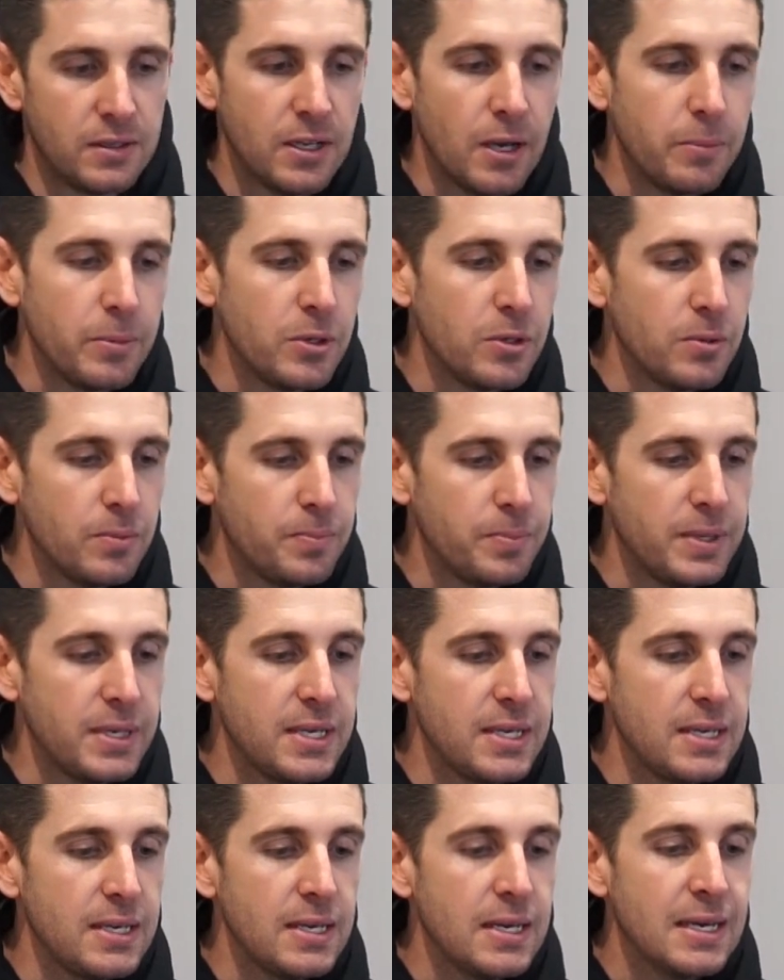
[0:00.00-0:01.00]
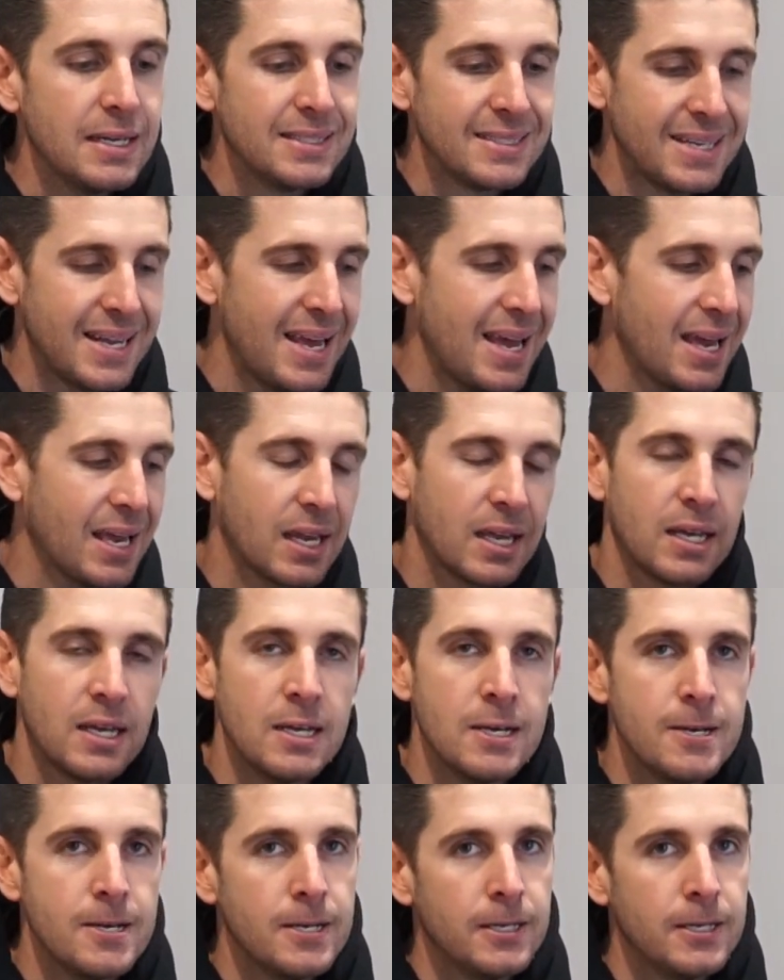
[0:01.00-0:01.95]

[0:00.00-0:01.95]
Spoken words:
WP Tech,